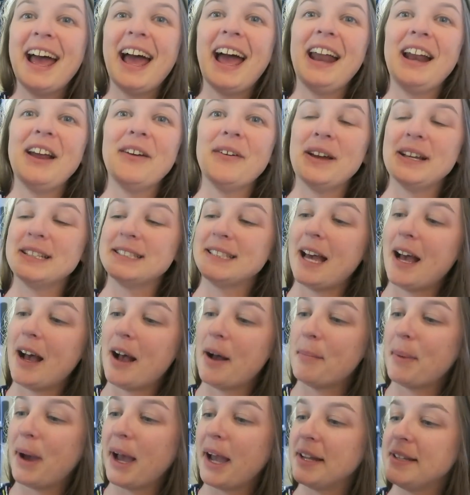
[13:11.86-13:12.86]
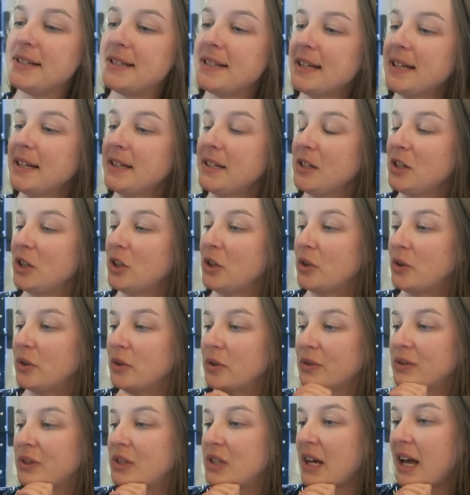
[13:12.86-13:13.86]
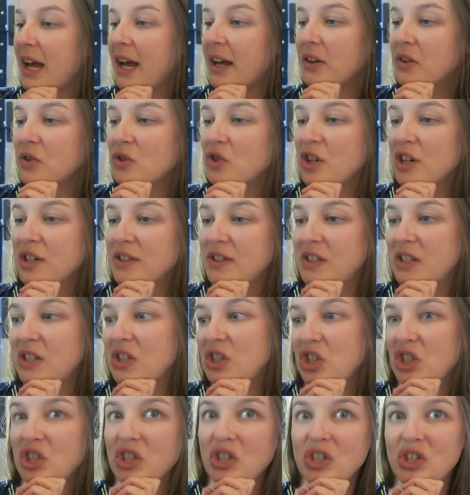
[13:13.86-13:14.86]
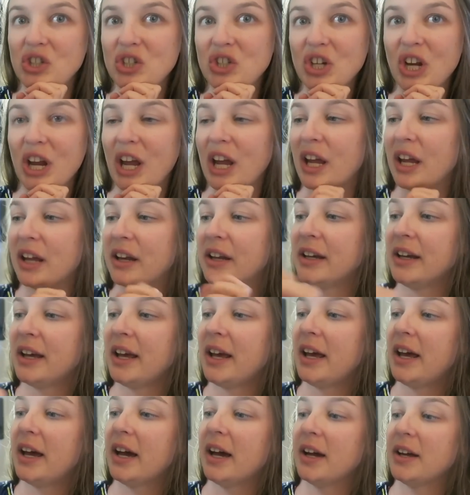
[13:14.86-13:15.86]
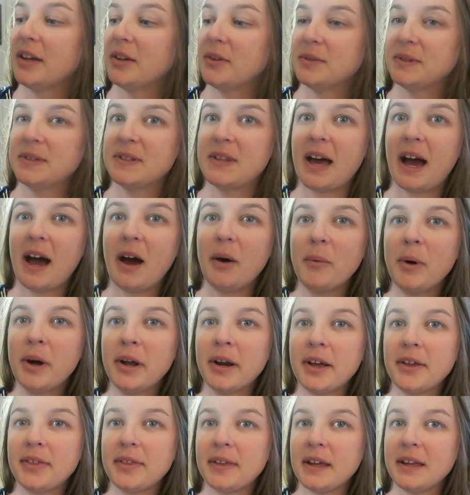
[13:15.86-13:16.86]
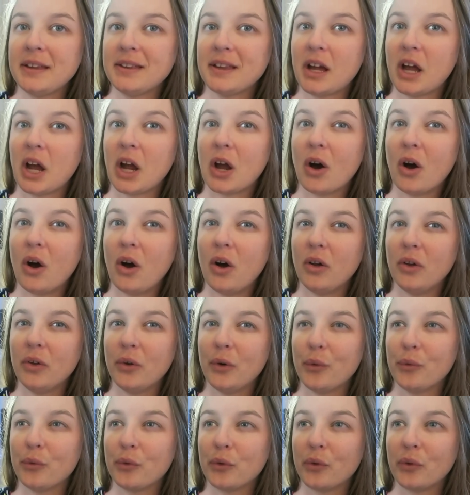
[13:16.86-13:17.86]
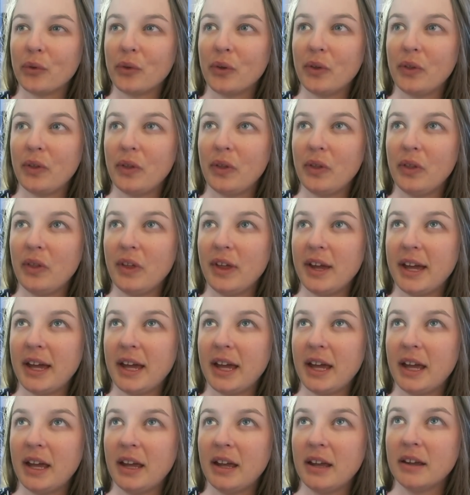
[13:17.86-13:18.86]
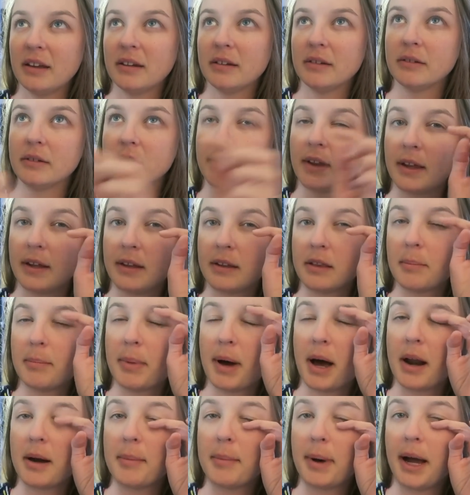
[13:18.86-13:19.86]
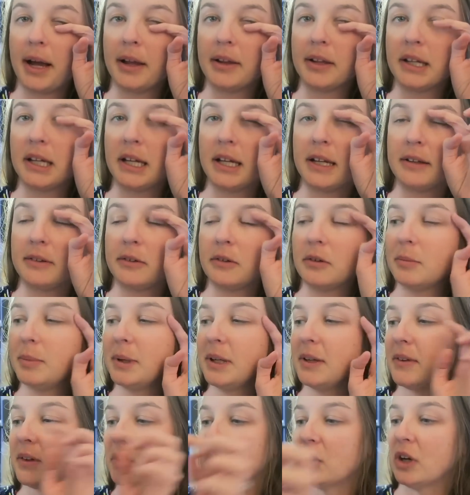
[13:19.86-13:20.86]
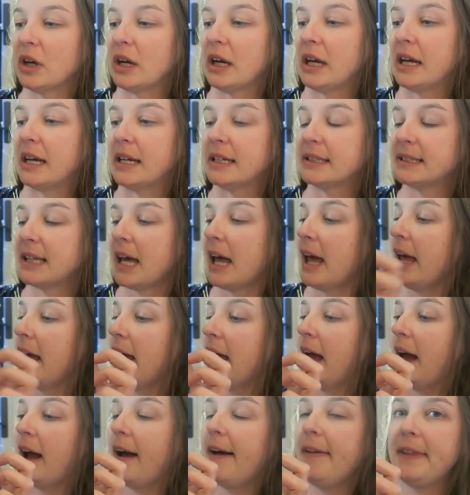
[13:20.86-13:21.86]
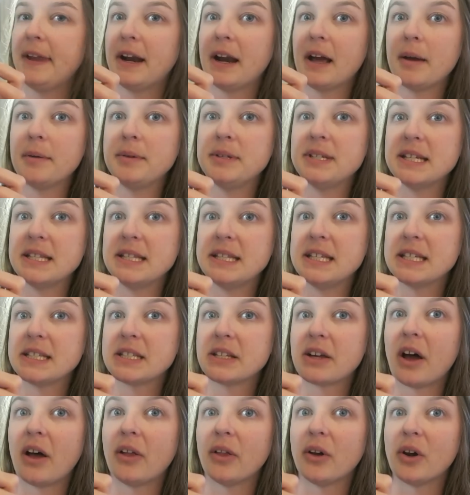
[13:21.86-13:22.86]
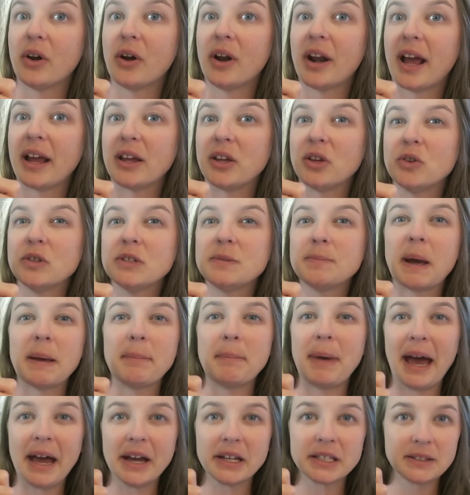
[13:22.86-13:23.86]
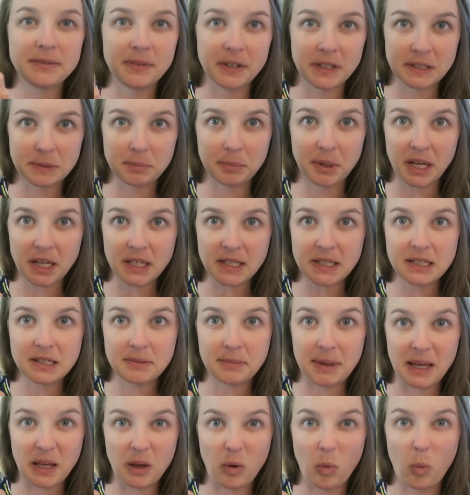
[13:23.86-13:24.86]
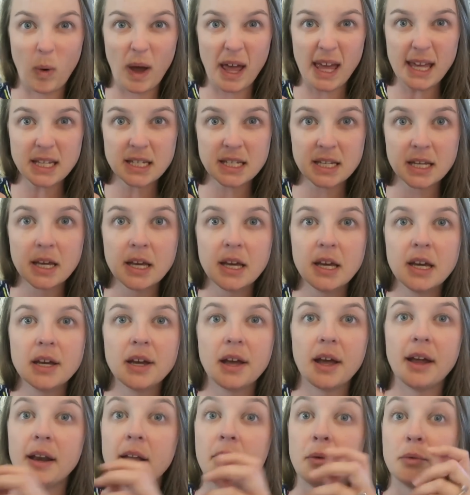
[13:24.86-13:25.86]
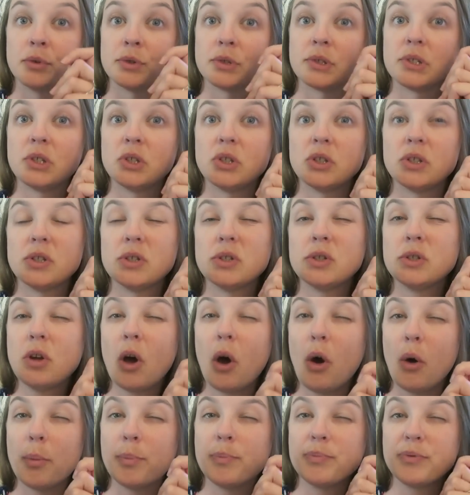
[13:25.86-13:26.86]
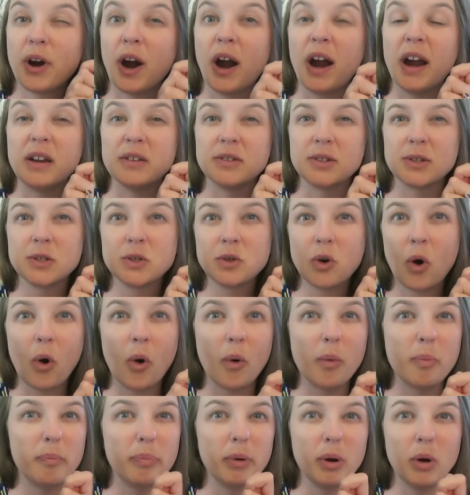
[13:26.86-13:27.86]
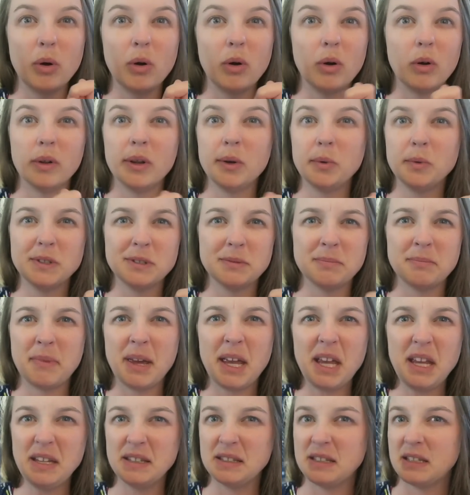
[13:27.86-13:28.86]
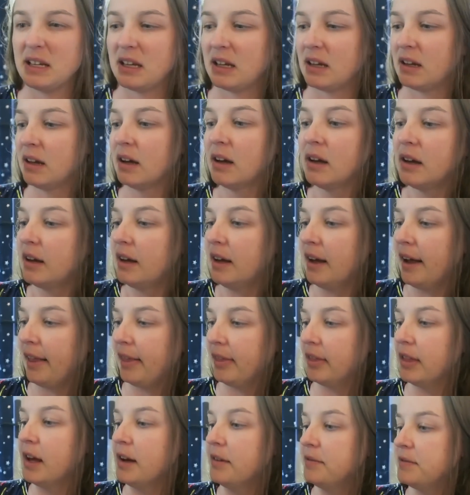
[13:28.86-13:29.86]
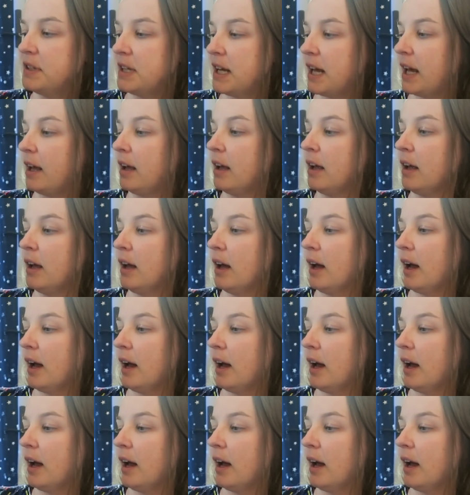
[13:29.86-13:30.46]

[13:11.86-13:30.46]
Anyways, um, I did use, I had a transition shade. I used that one, I think like all over the lid, like the bottom eyelid, a little bit in the crease. And then I did this color and I used my MAC Fix Plus to make it wet. And it was just so bright and so bold. It was amazing. I loved it.